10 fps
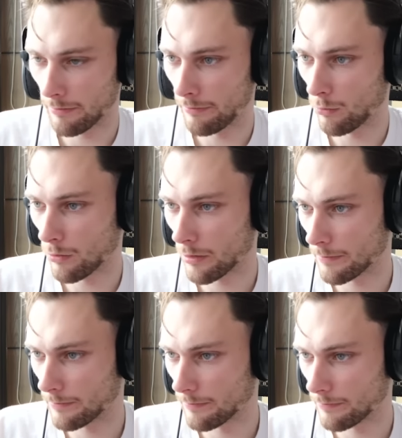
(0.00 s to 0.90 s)
four.
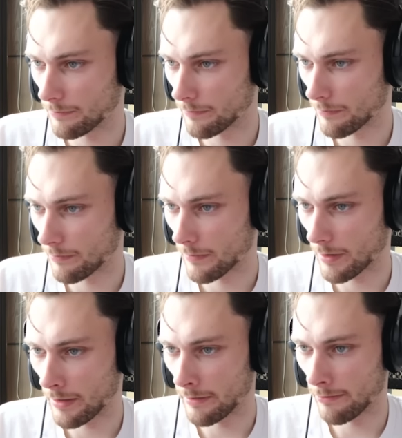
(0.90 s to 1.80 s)

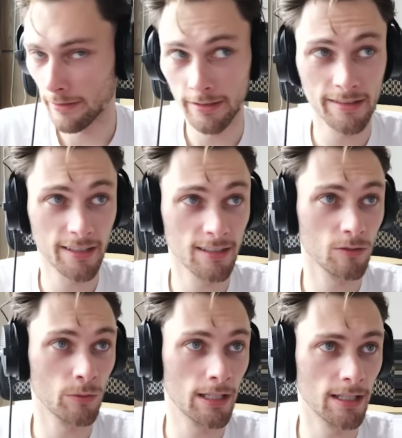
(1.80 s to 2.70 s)
And then for the 10 second,
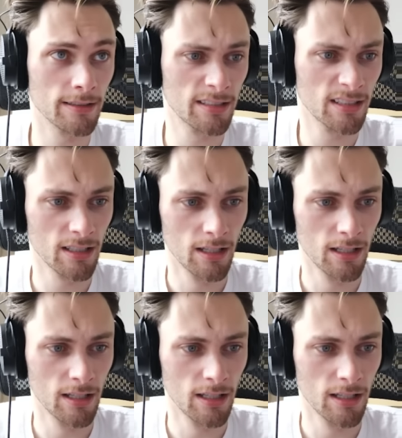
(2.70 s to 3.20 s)
we got...